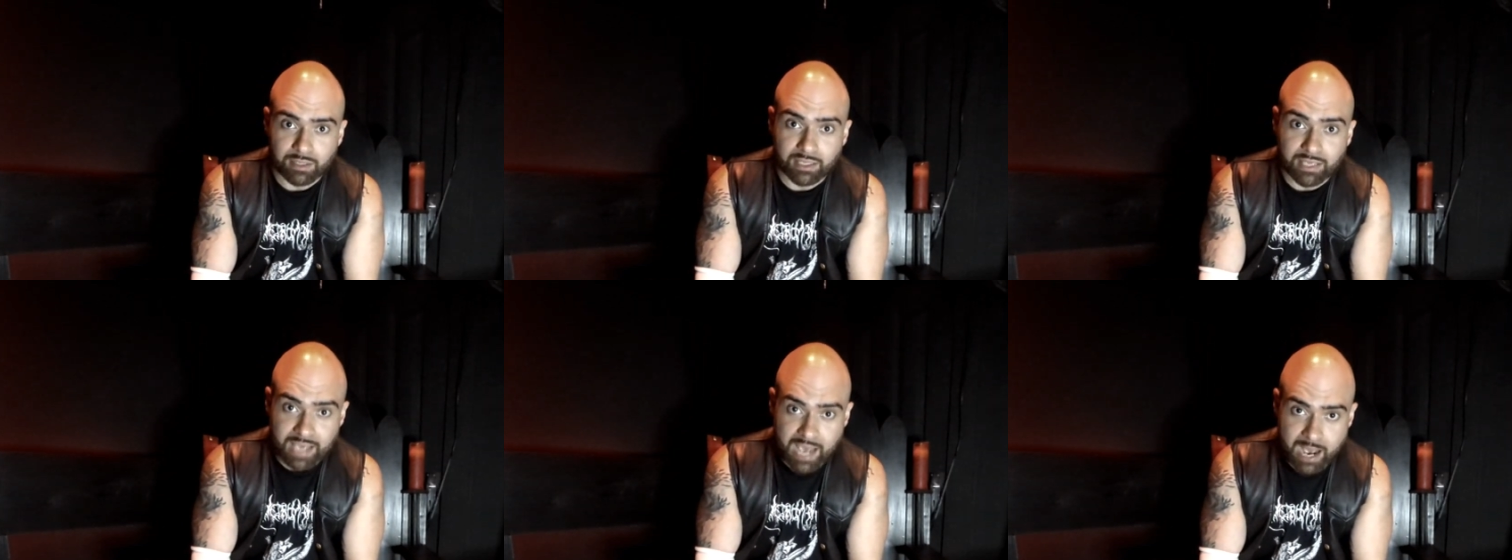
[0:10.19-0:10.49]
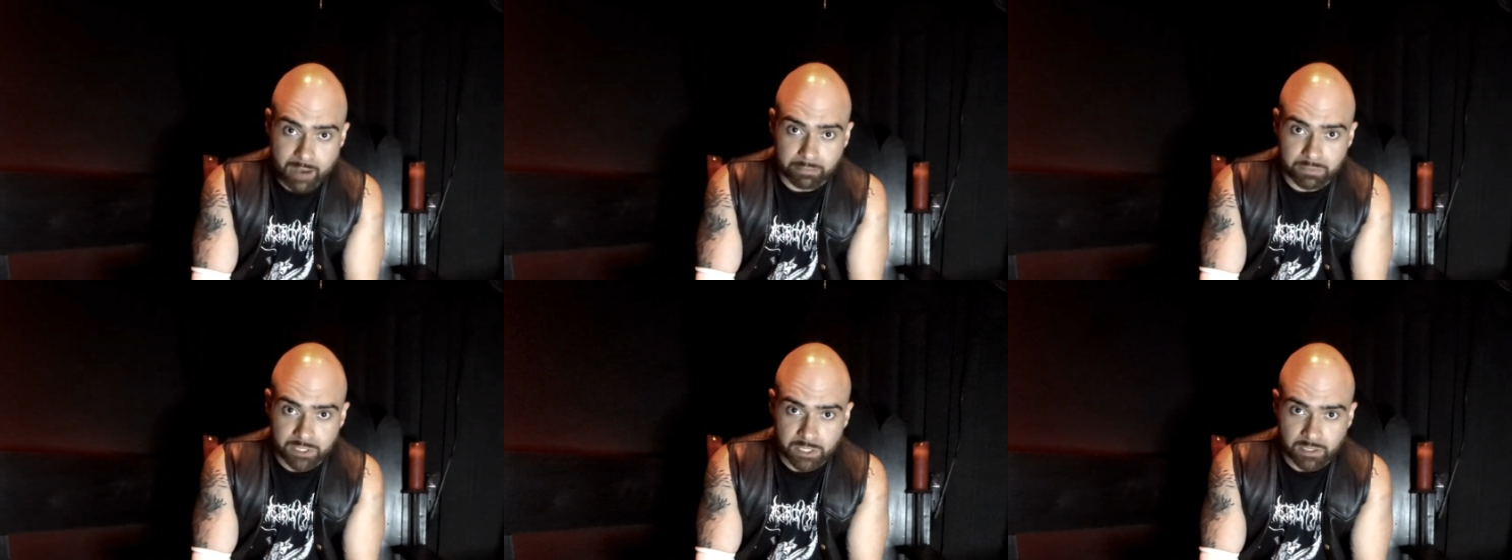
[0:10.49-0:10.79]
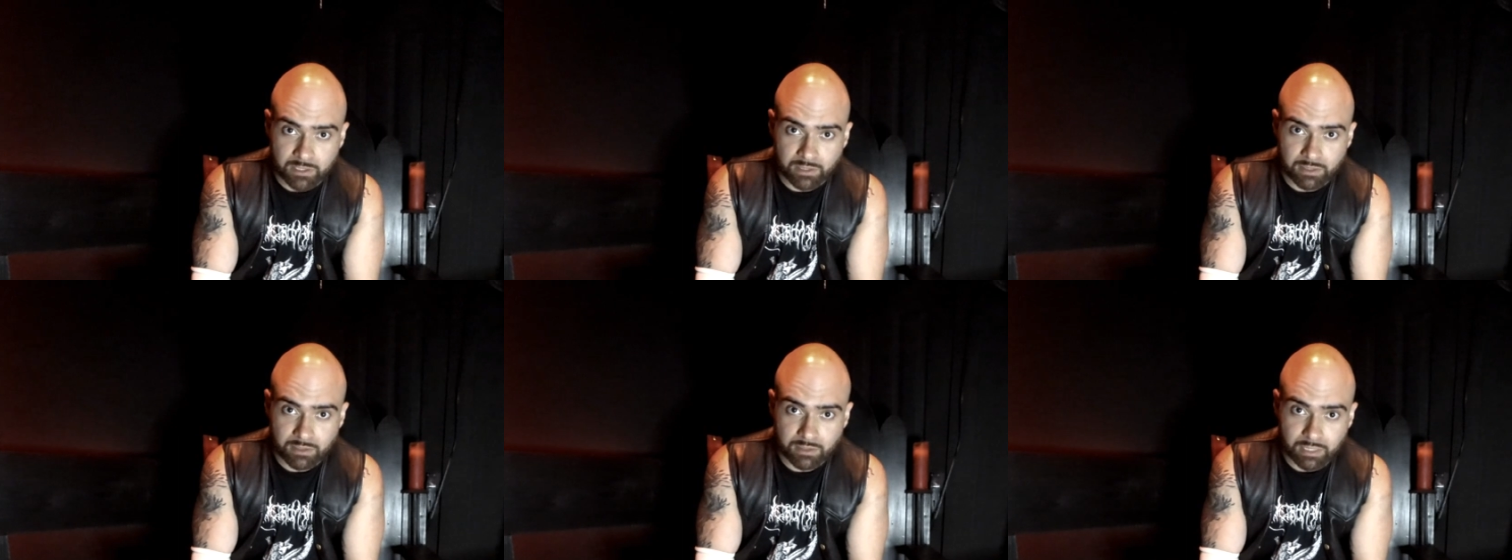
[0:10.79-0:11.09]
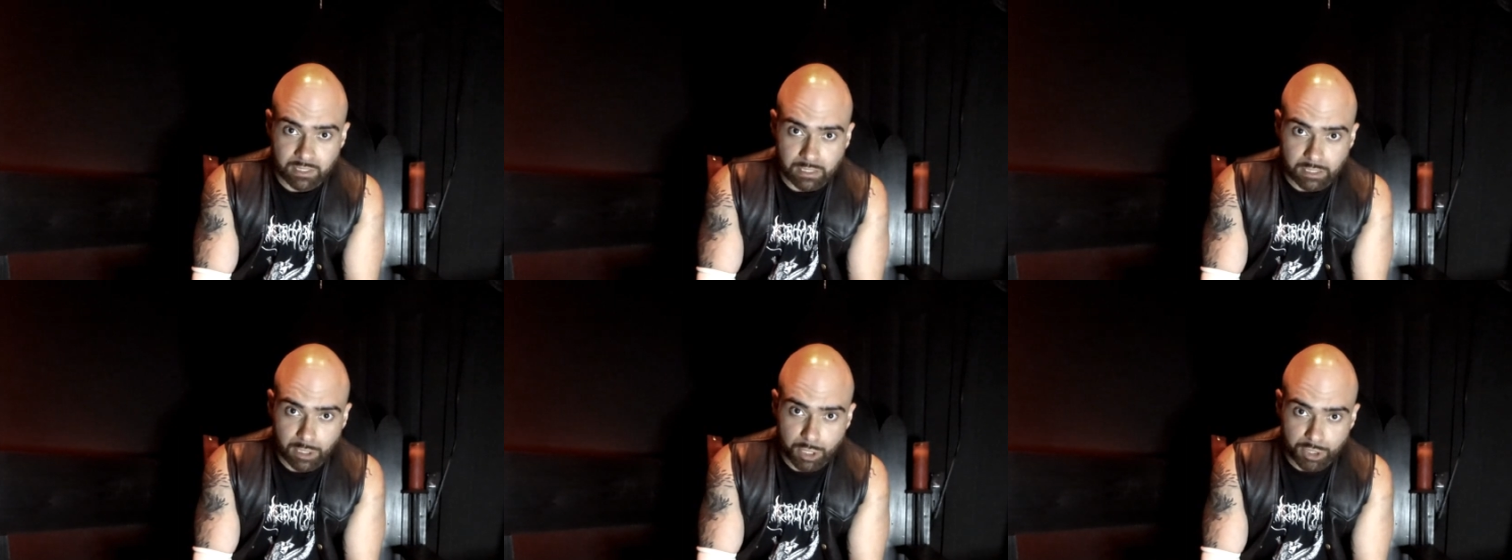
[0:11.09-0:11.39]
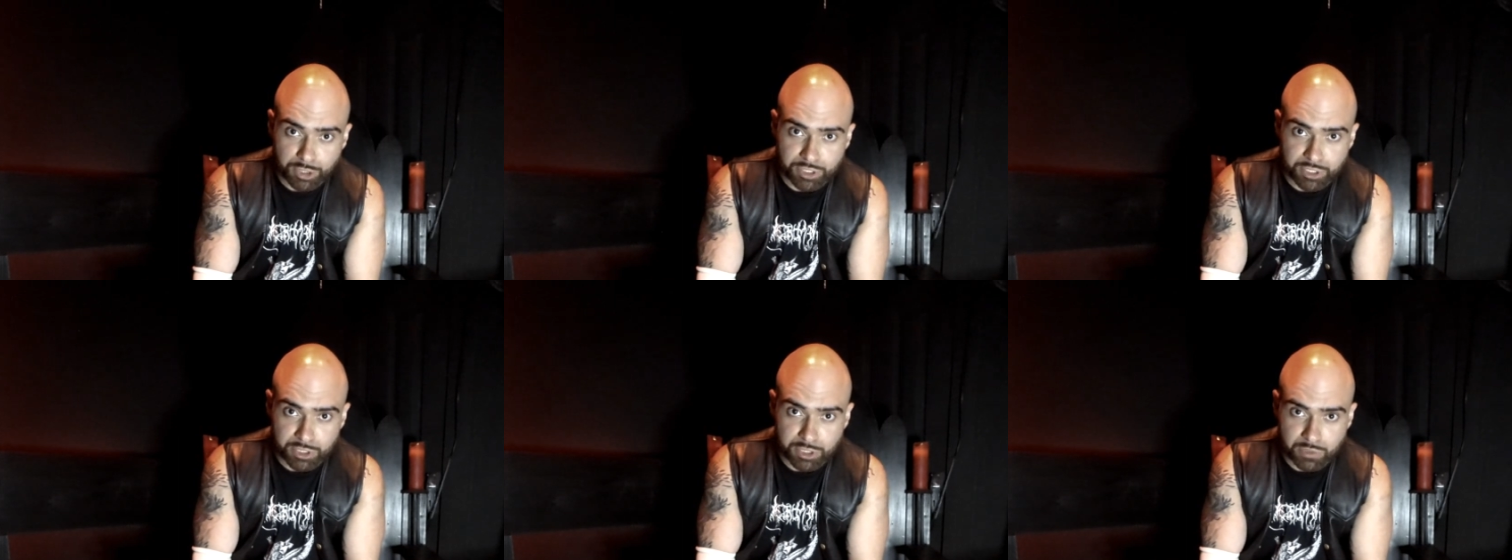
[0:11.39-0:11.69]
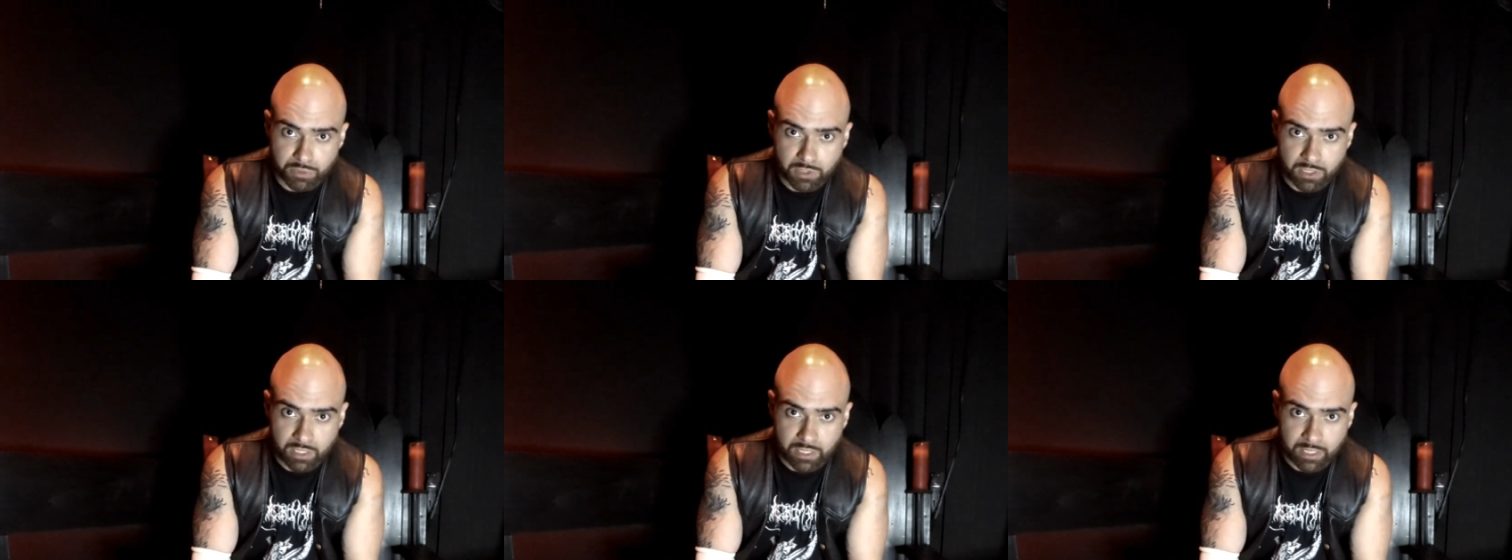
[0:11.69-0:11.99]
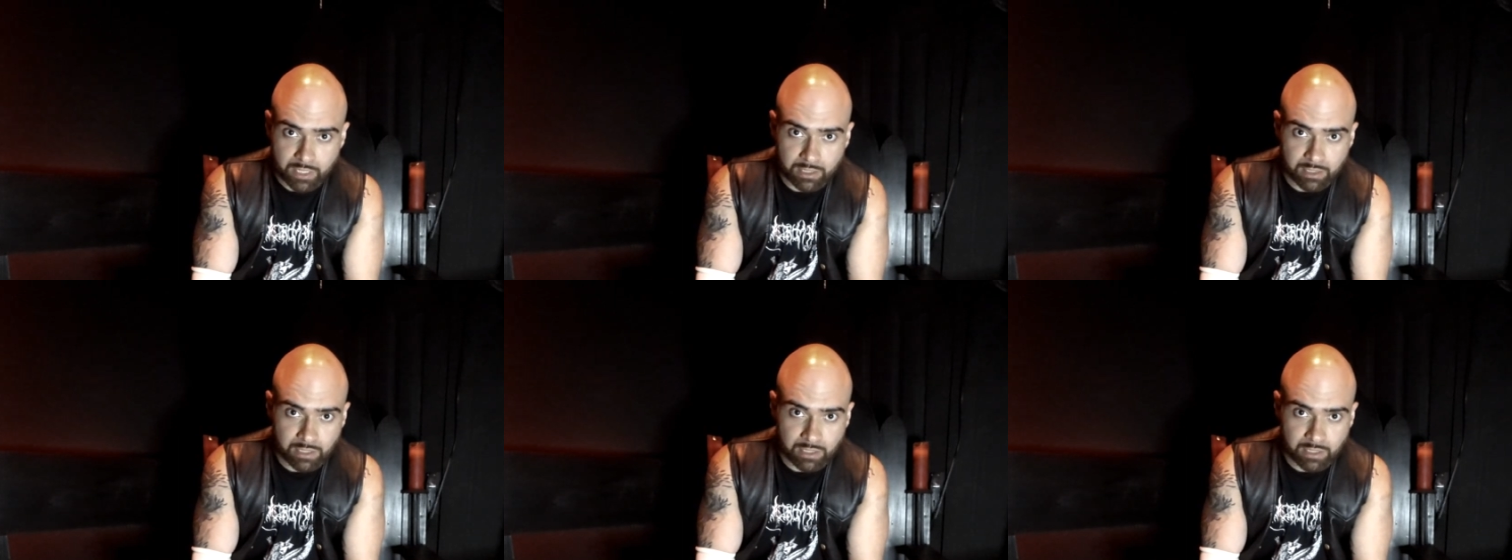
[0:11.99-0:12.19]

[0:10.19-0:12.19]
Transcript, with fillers: Camden in London, UK.